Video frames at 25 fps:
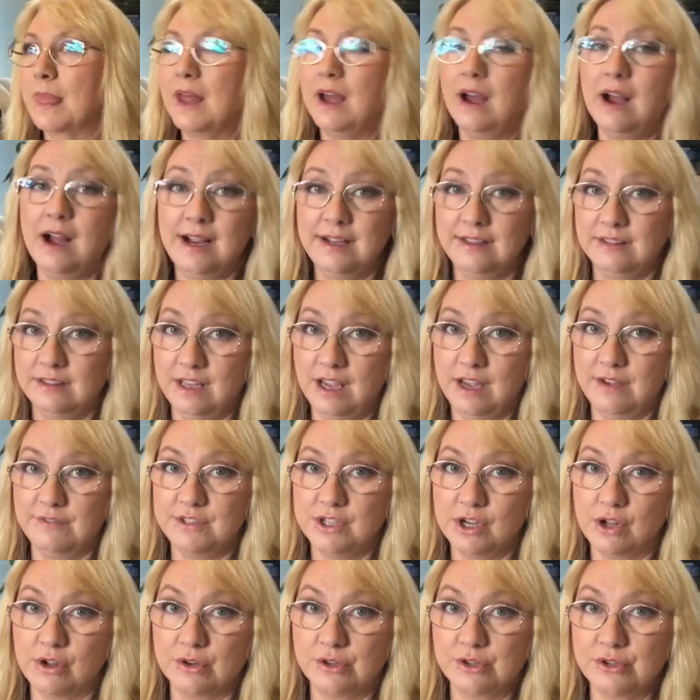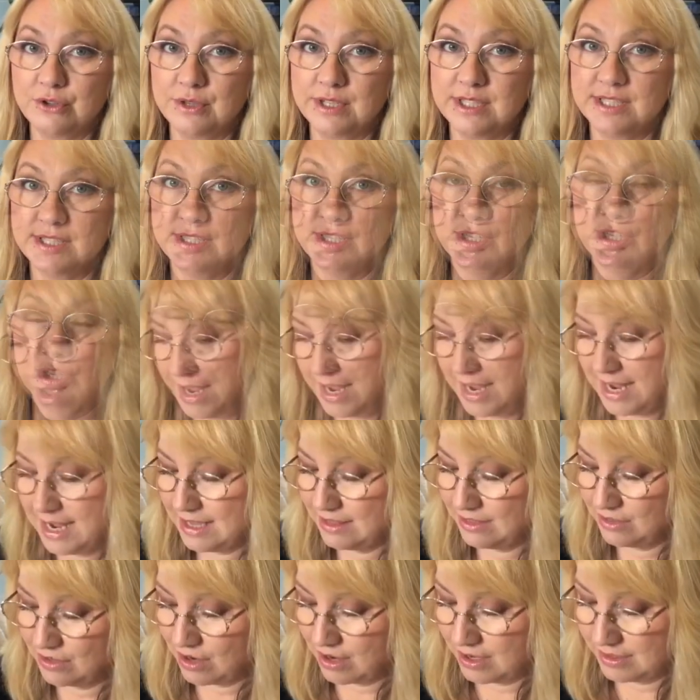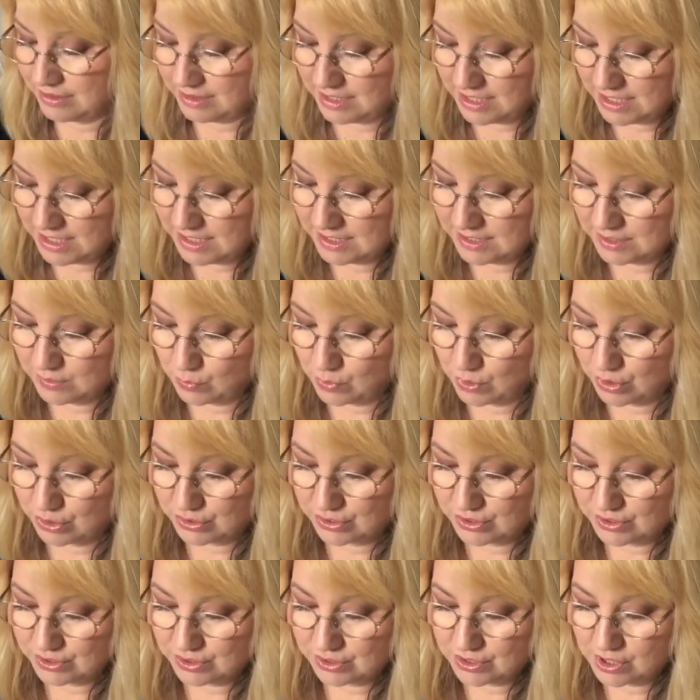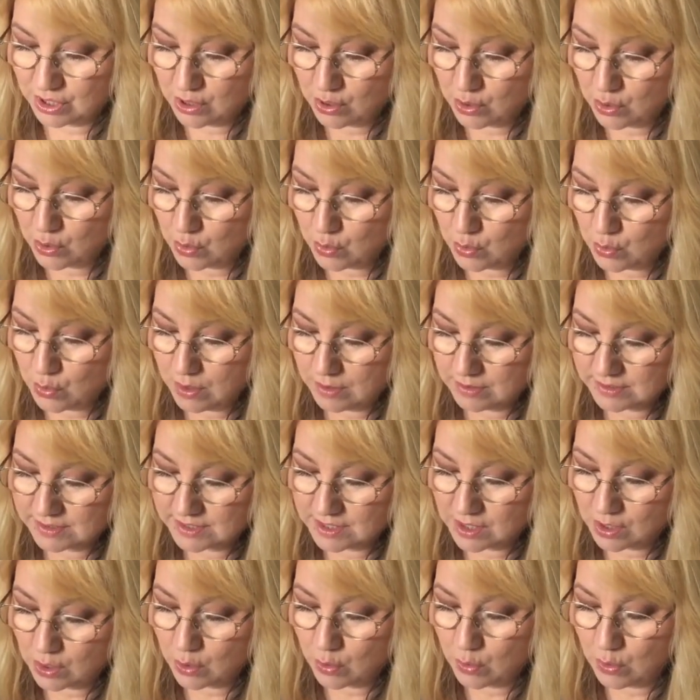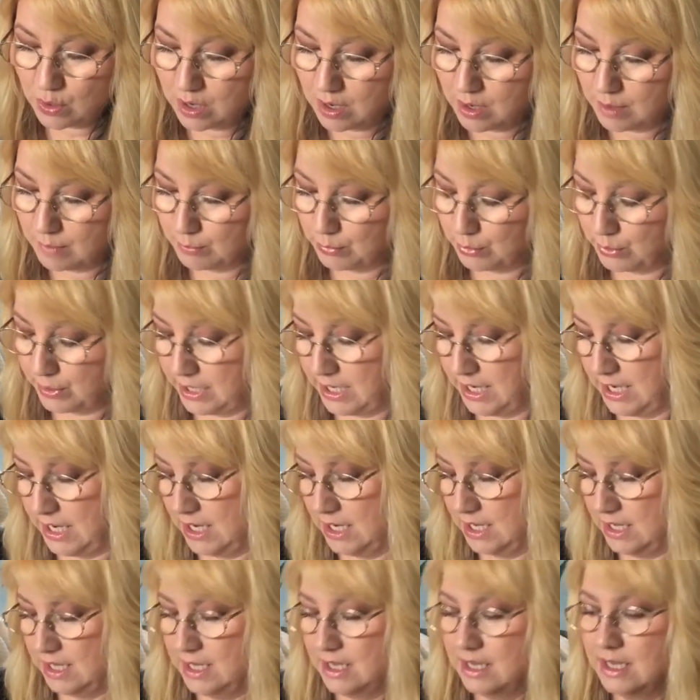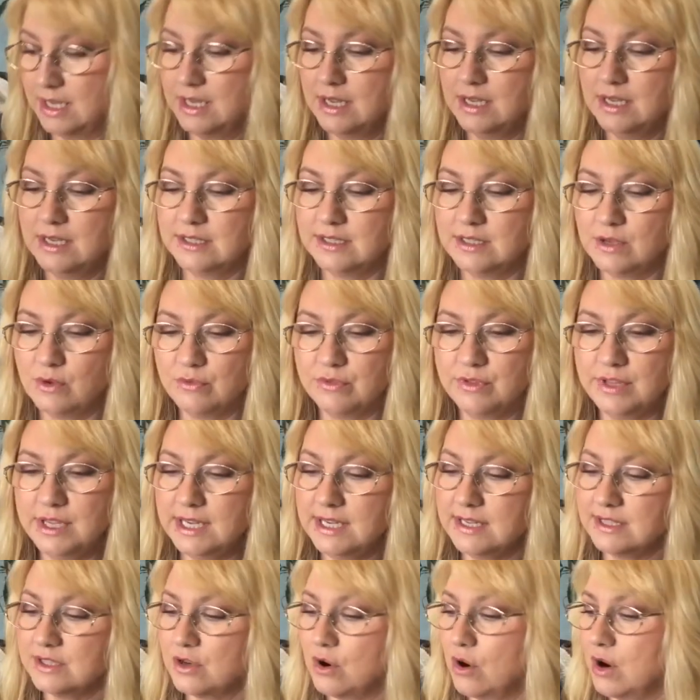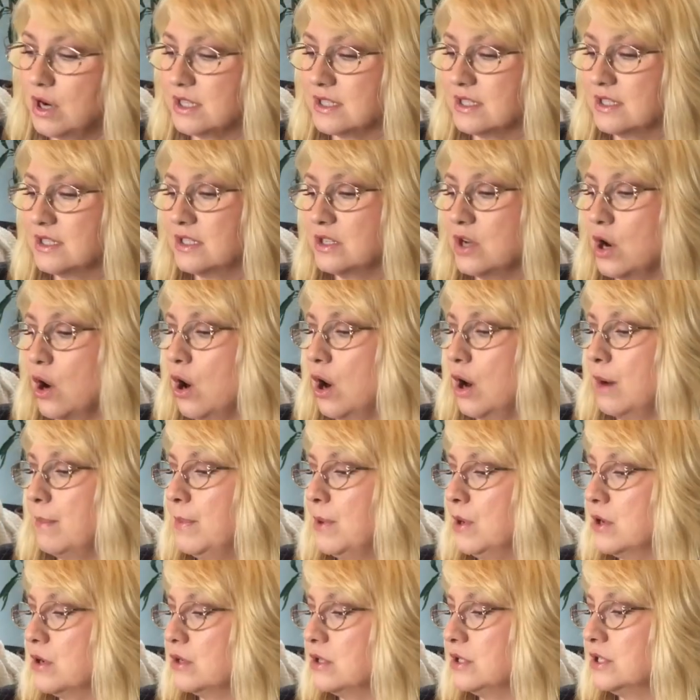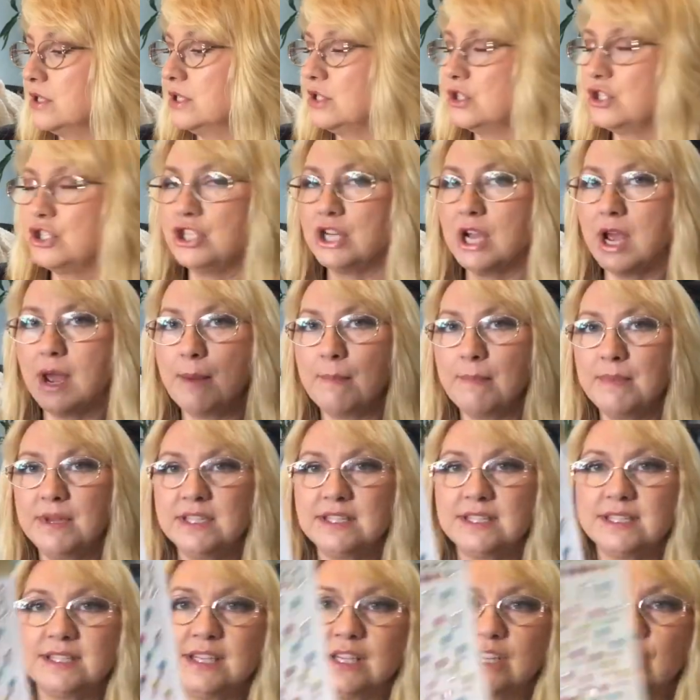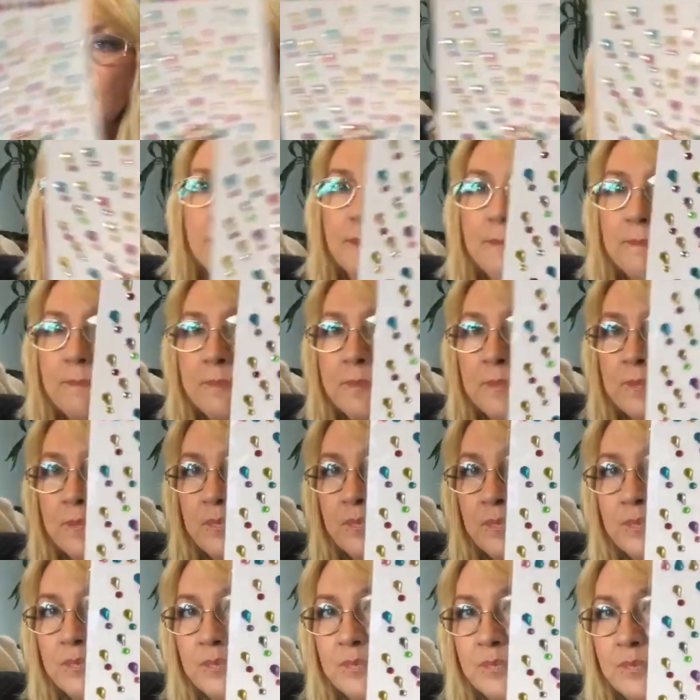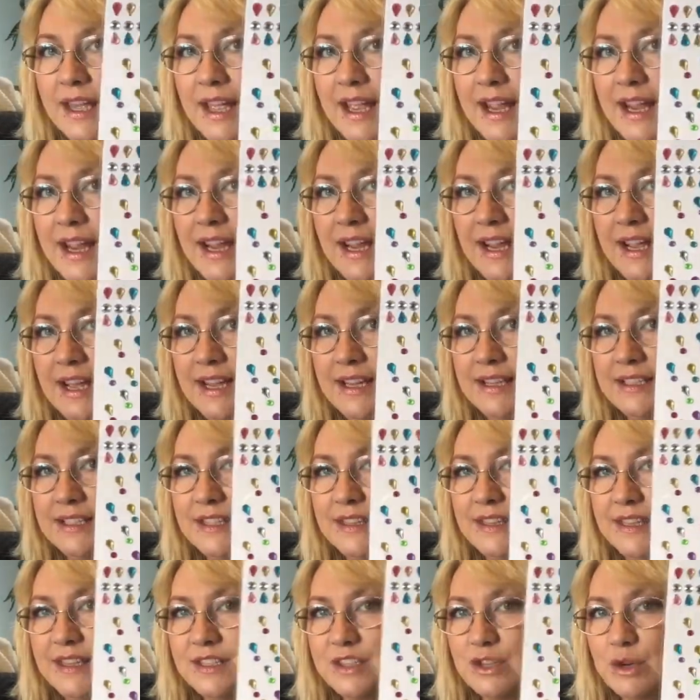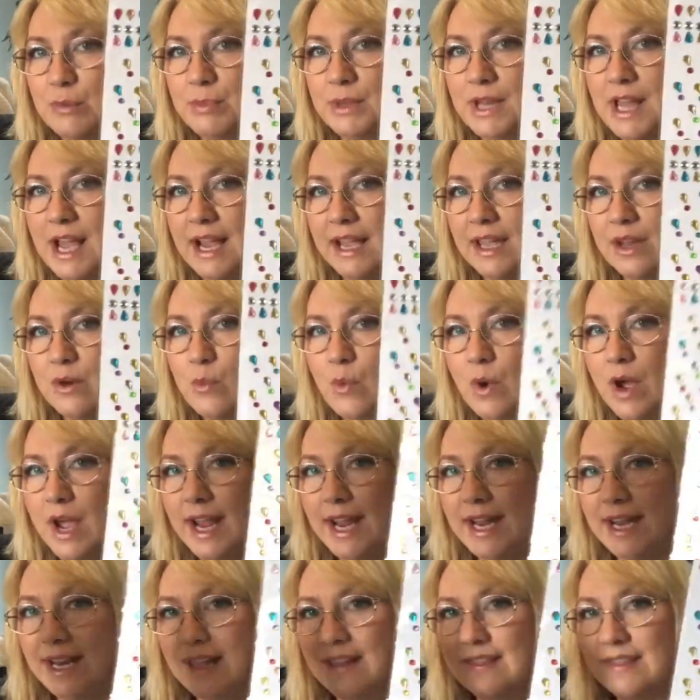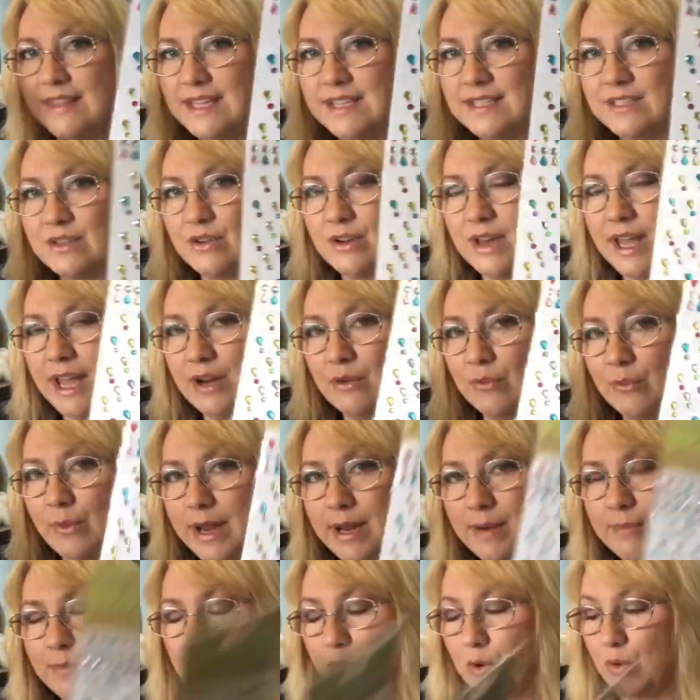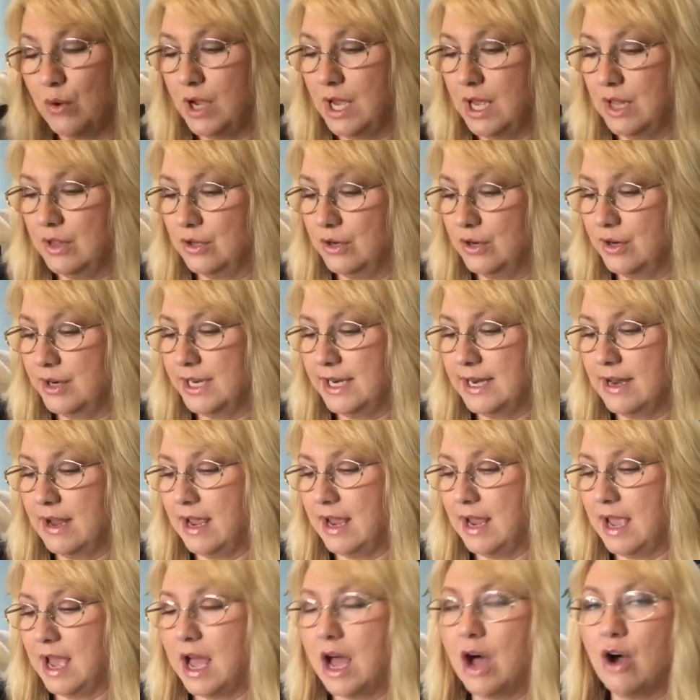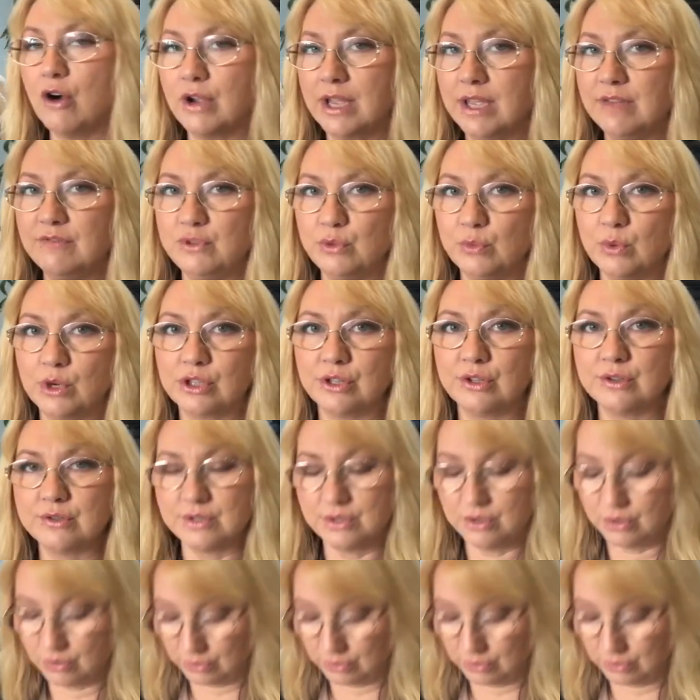I love Dollar Tree stickers. I thought these were so, so pretty. So these are a Starburst gem sticker and these are black and white and these are like rainbow colored and I, I'll give you a closer